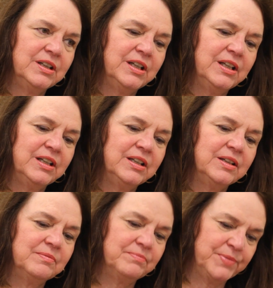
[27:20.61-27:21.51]
and
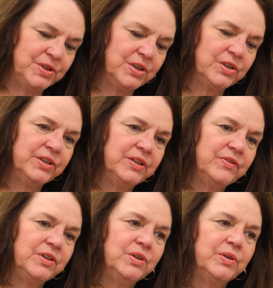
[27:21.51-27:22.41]
particularly of
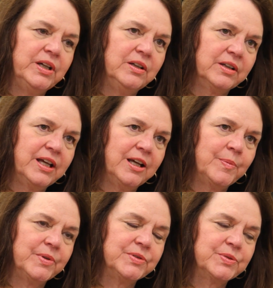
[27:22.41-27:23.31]
the UNL
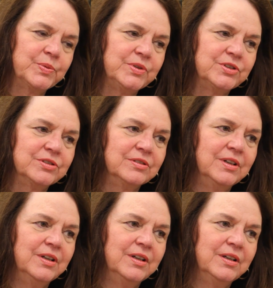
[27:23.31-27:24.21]
campus, which
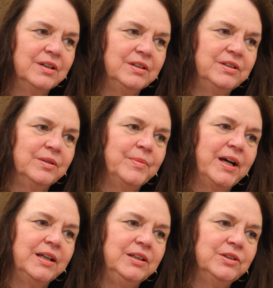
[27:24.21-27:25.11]
until
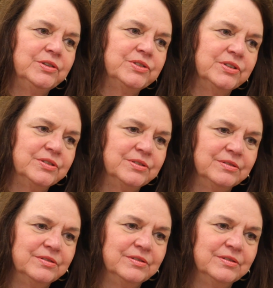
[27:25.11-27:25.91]
my years as